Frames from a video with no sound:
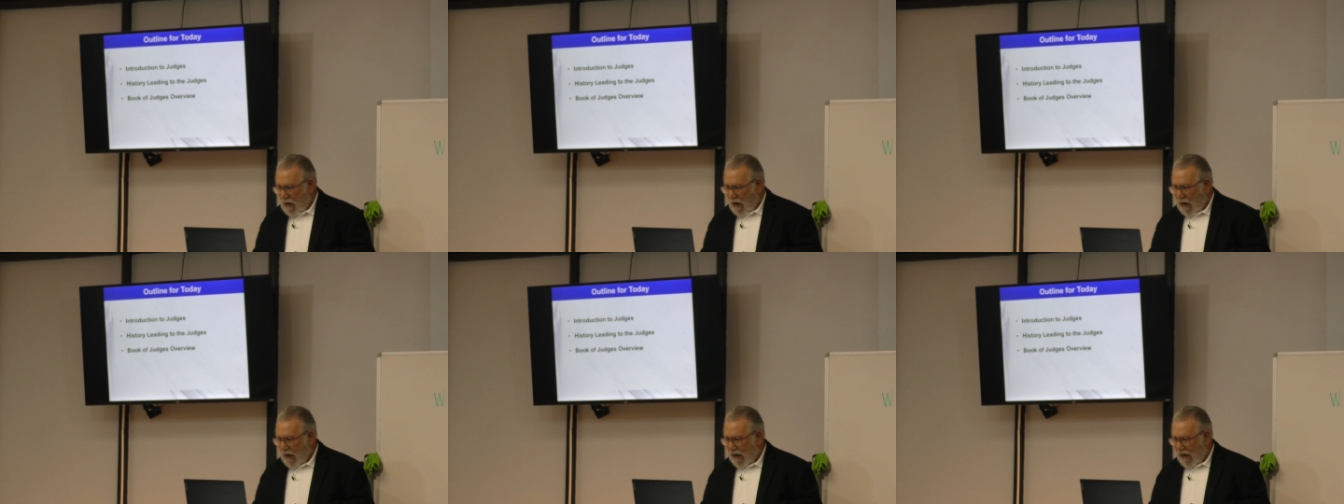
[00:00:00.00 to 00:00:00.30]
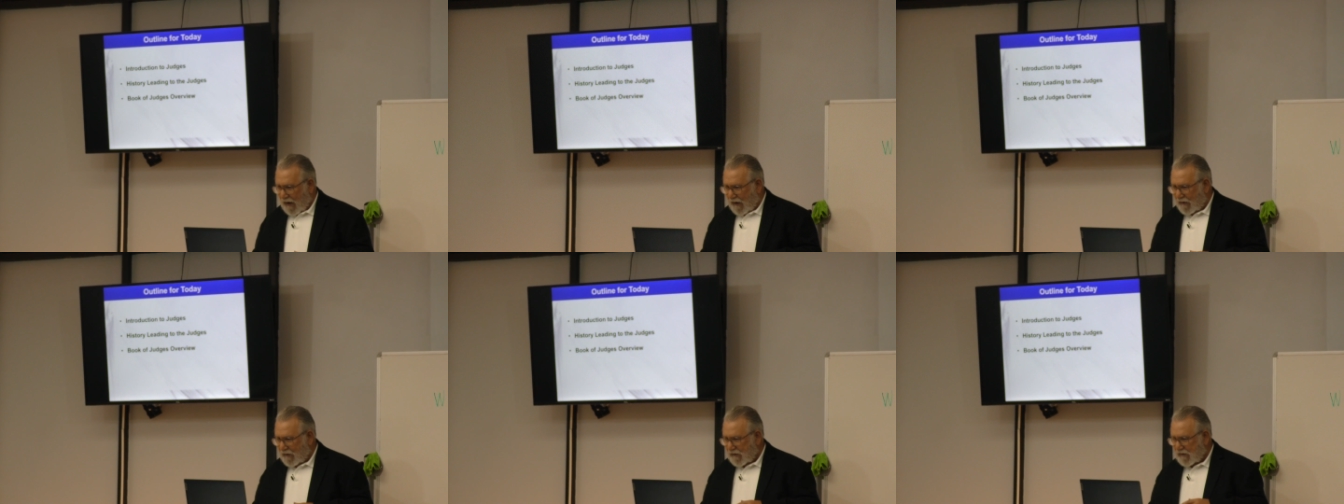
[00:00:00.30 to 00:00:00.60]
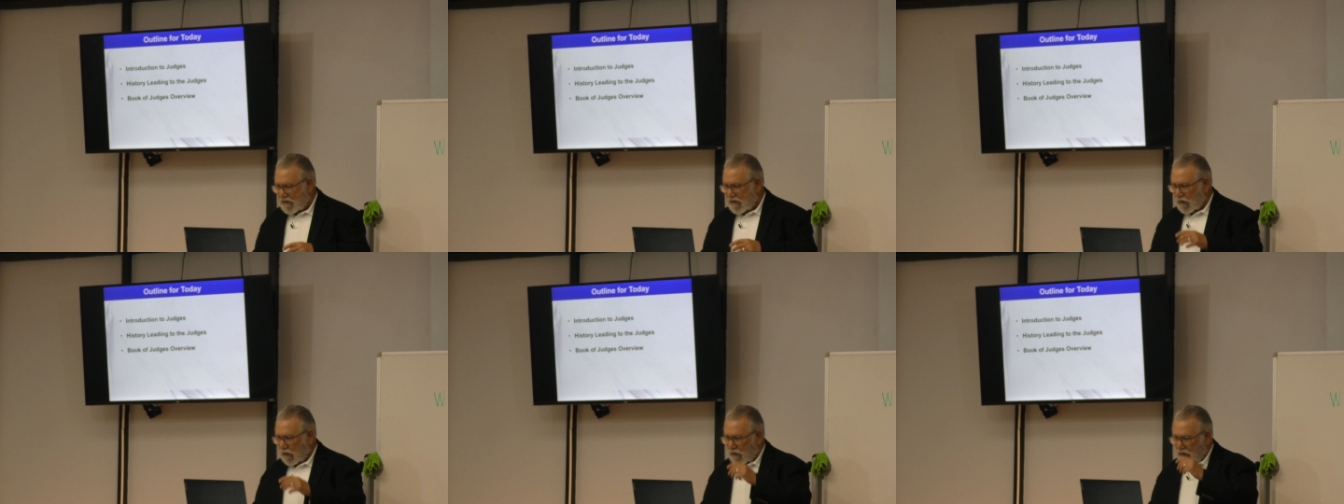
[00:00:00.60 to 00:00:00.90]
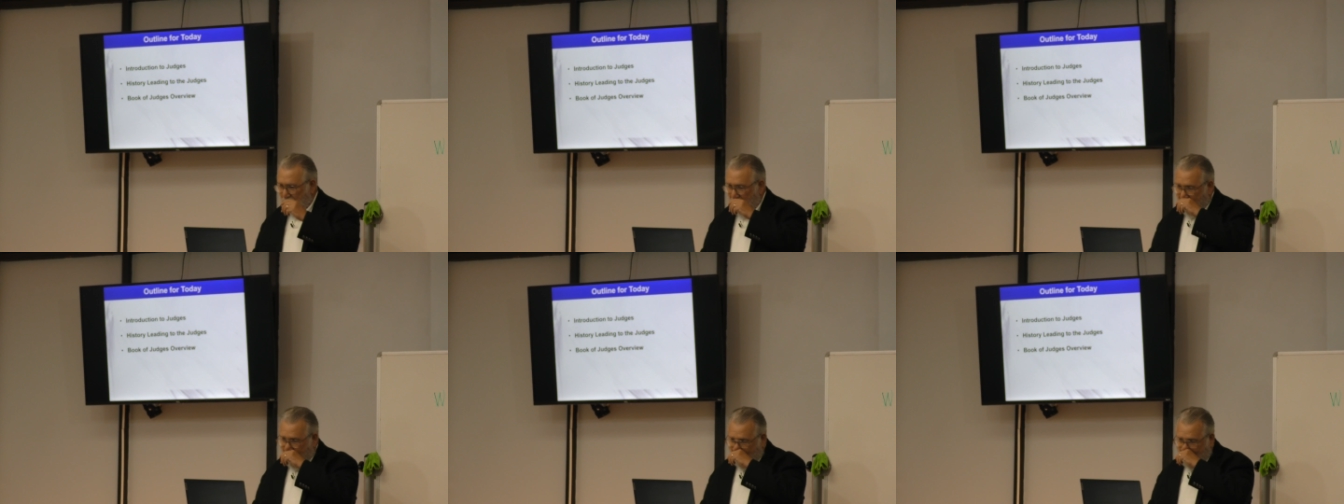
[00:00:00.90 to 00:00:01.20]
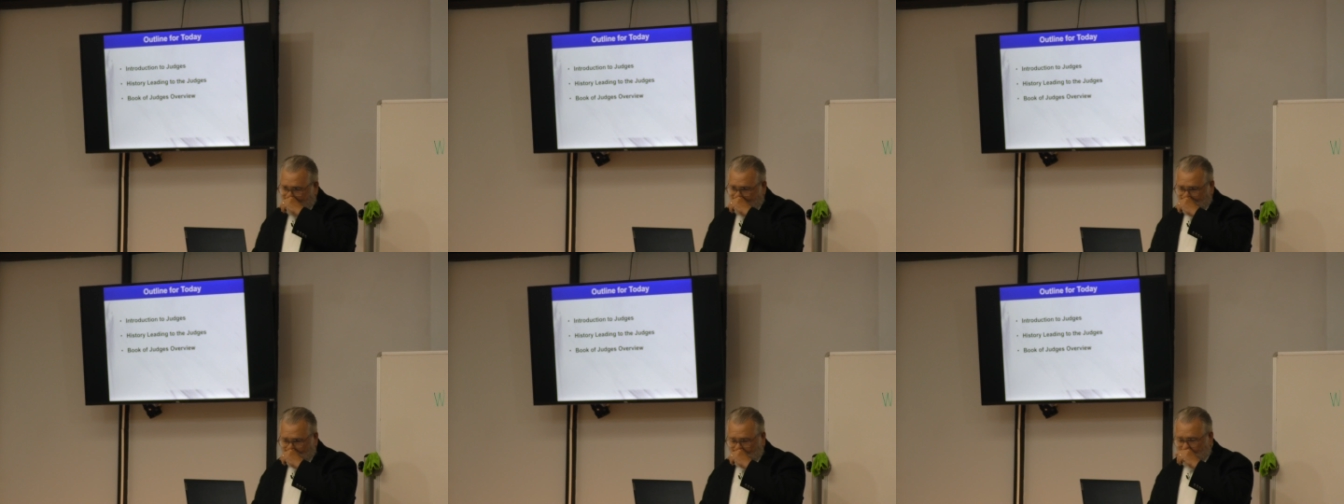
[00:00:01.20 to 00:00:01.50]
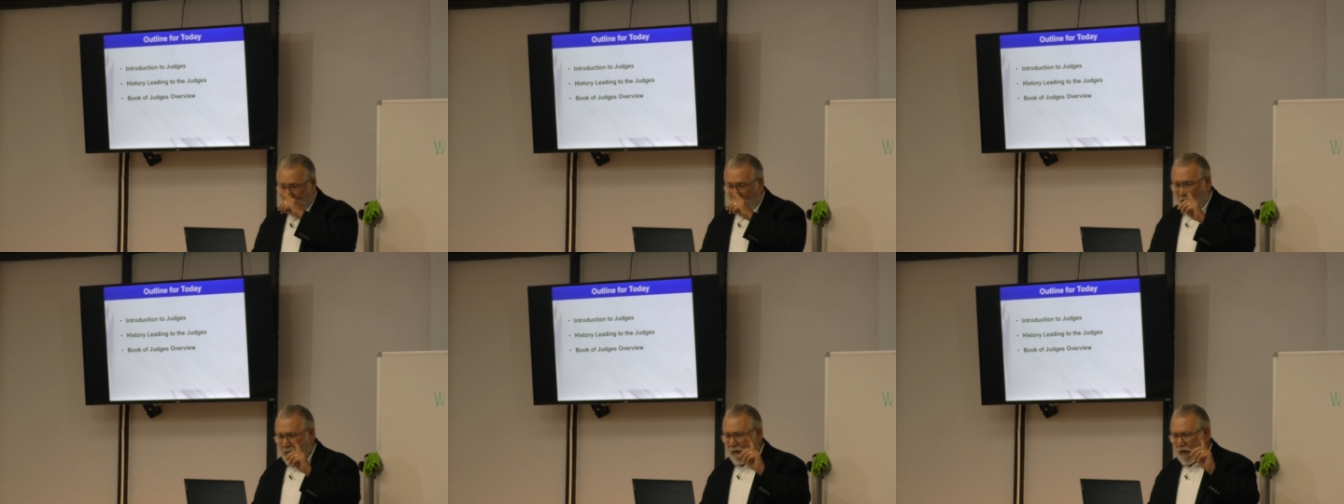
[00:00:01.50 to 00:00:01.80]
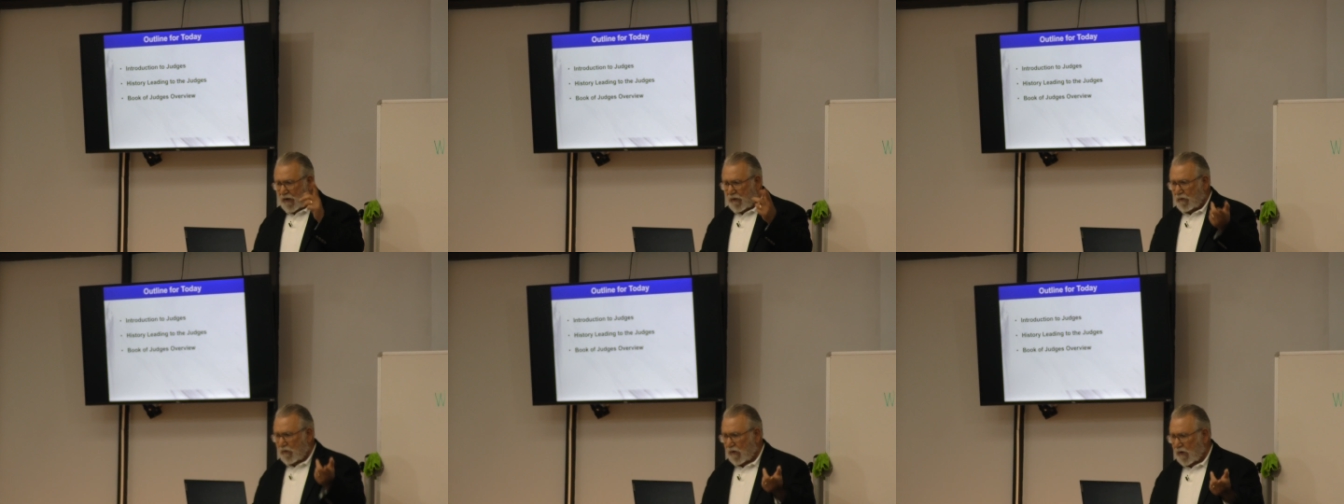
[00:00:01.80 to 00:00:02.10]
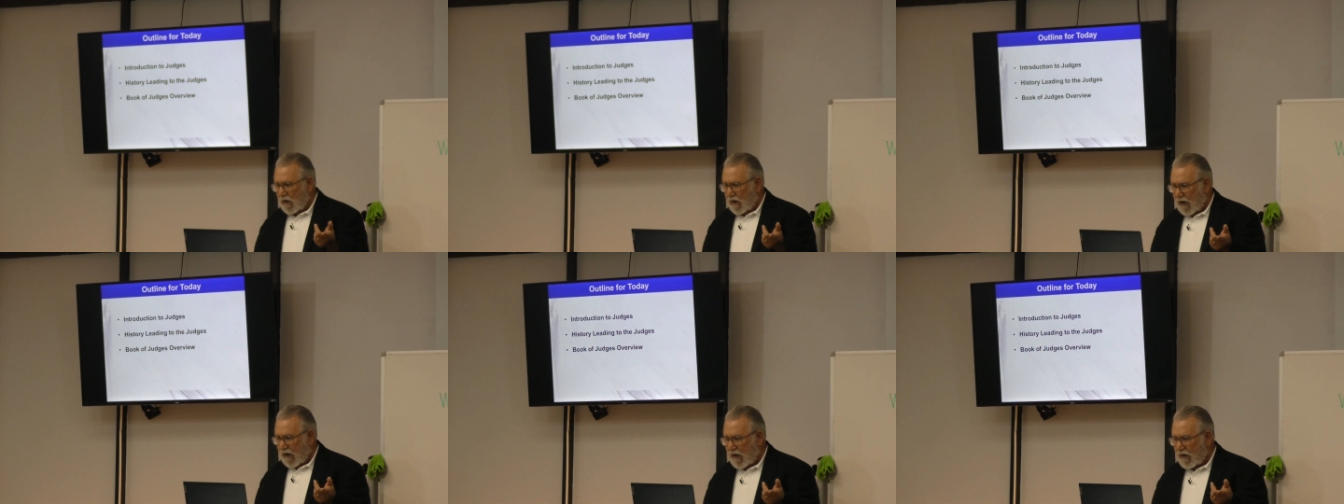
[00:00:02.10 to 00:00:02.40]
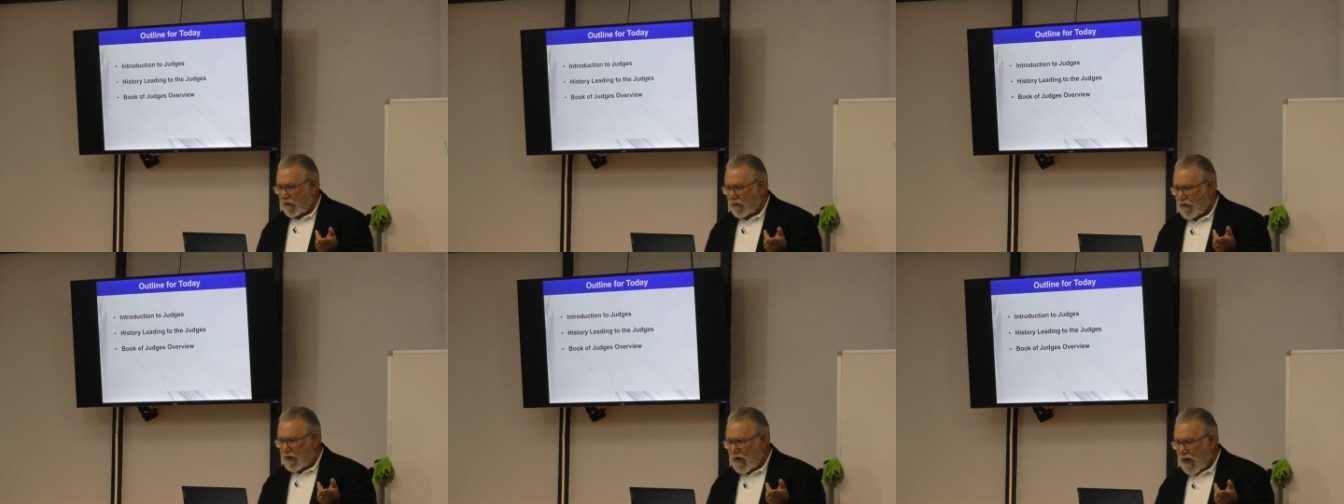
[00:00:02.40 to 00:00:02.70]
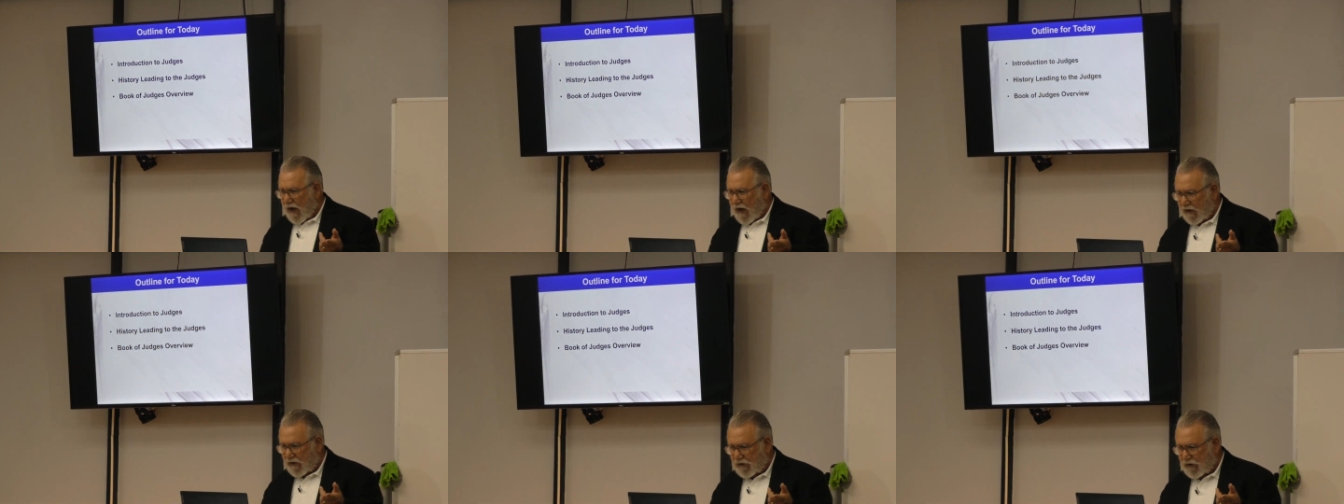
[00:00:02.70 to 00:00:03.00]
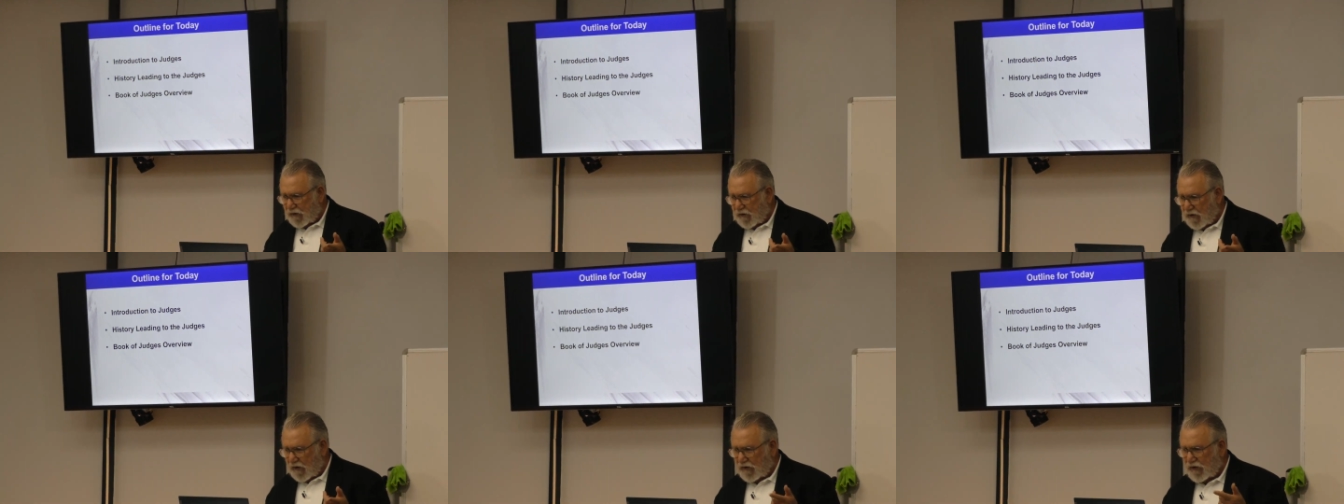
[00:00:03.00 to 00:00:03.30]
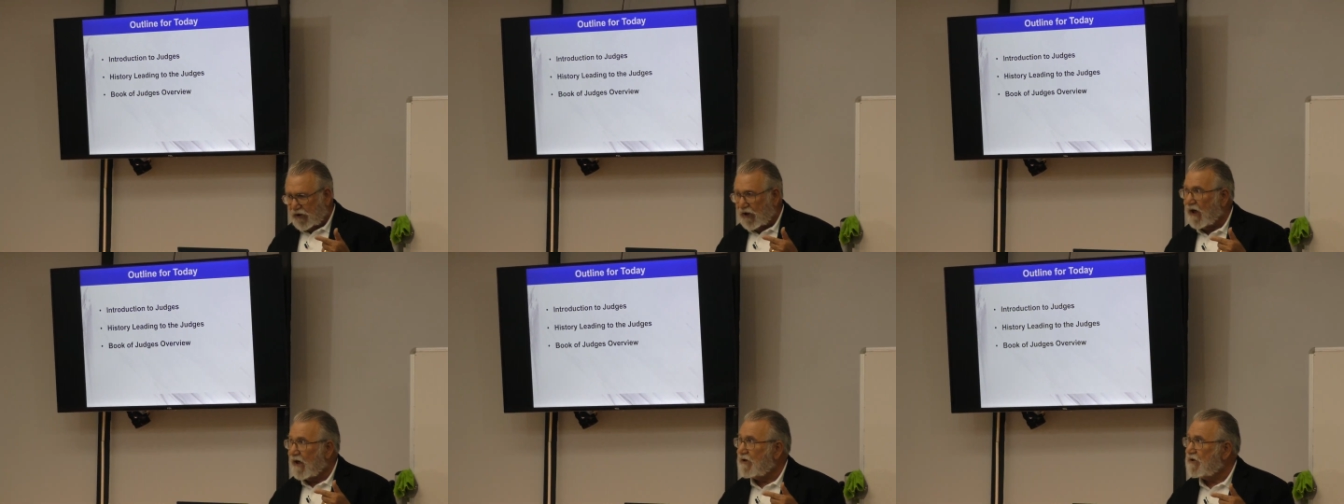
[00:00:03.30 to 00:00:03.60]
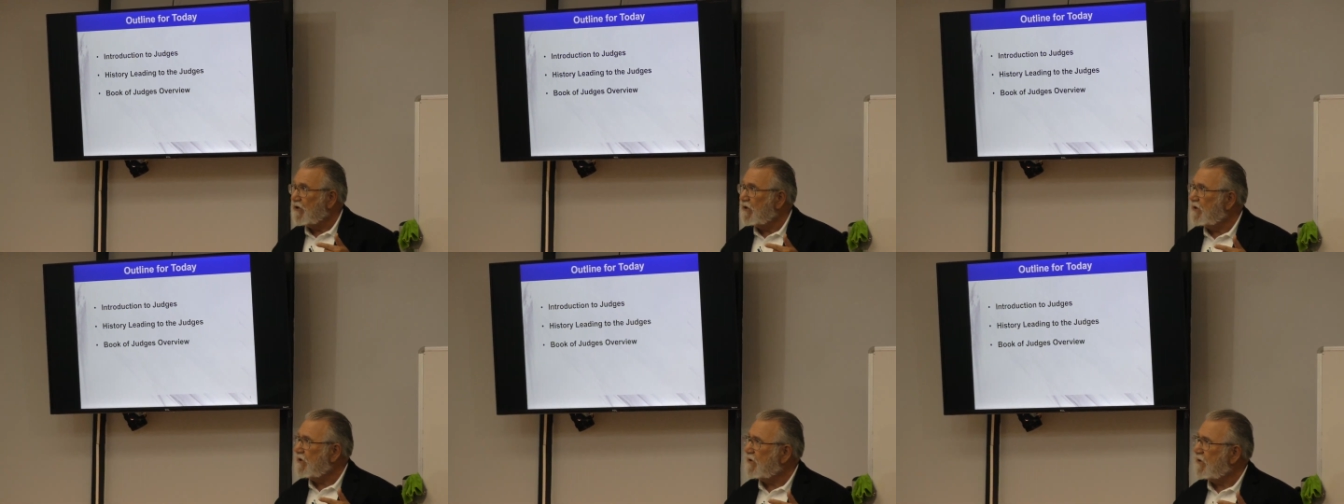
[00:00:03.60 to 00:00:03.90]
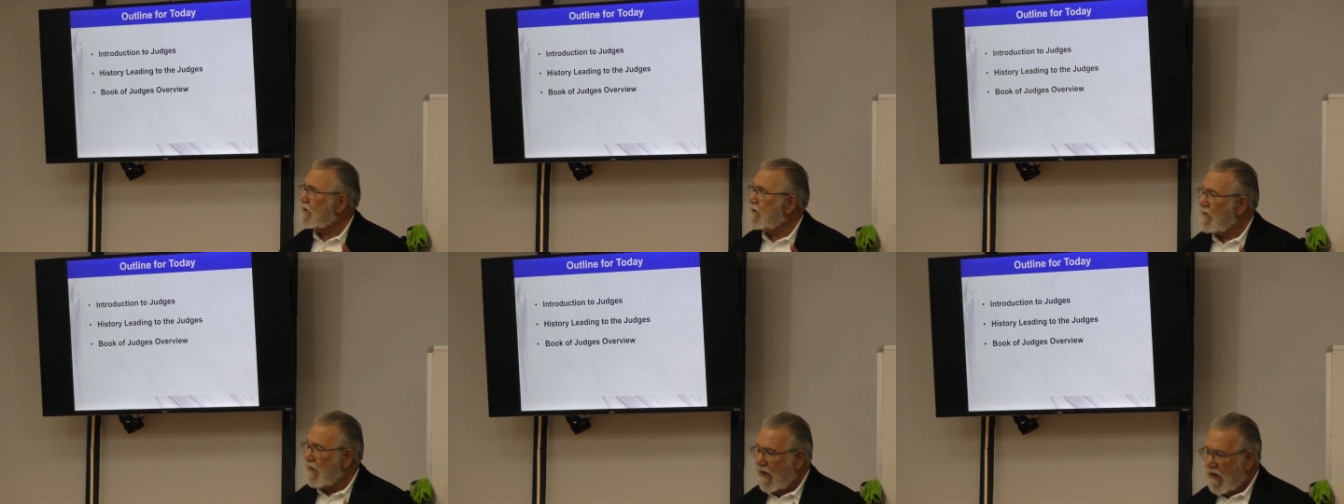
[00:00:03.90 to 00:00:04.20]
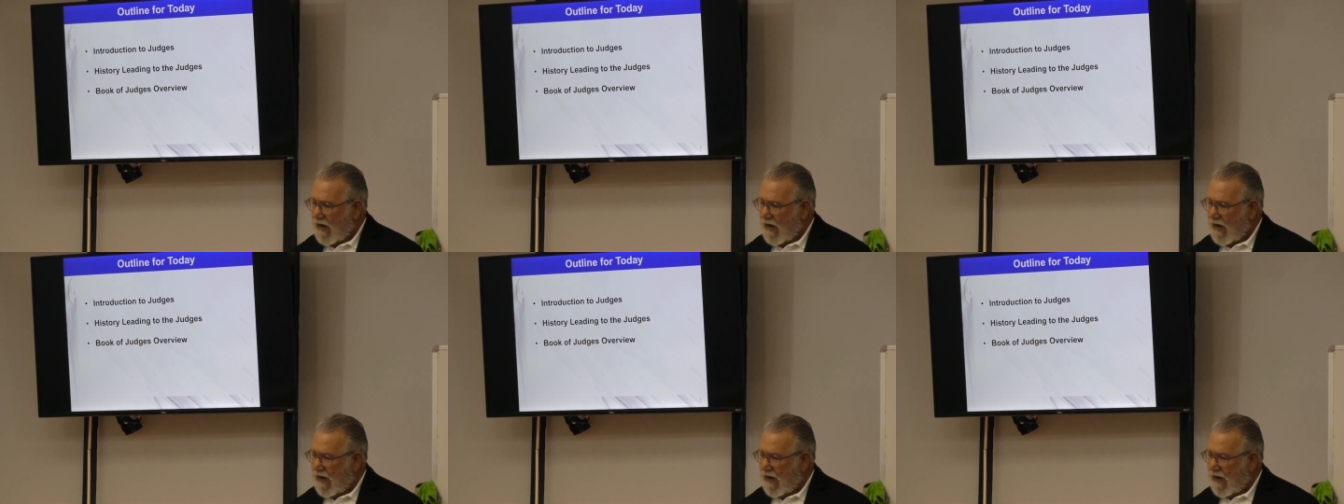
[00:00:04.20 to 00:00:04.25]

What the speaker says: So today I'm going to do a little introduction to Judges,